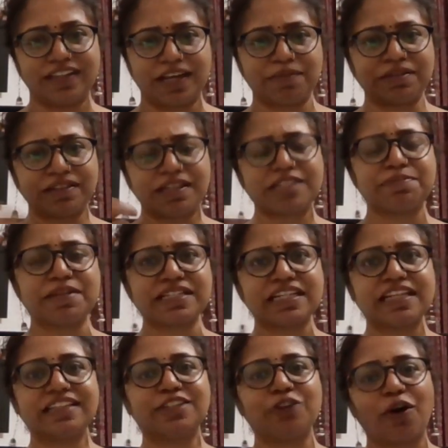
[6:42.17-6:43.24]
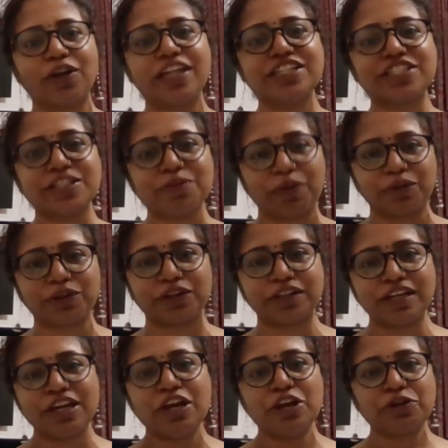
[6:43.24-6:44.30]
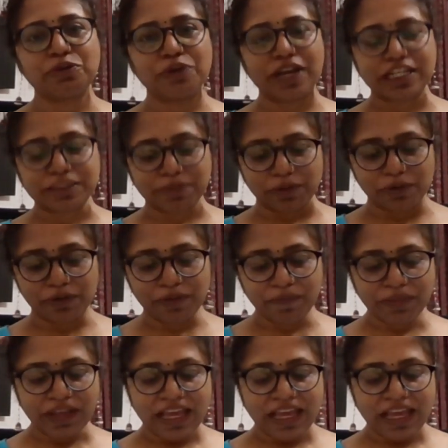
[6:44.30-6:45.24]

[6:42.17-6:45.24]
and that's basically the knowledge she wanted to explore.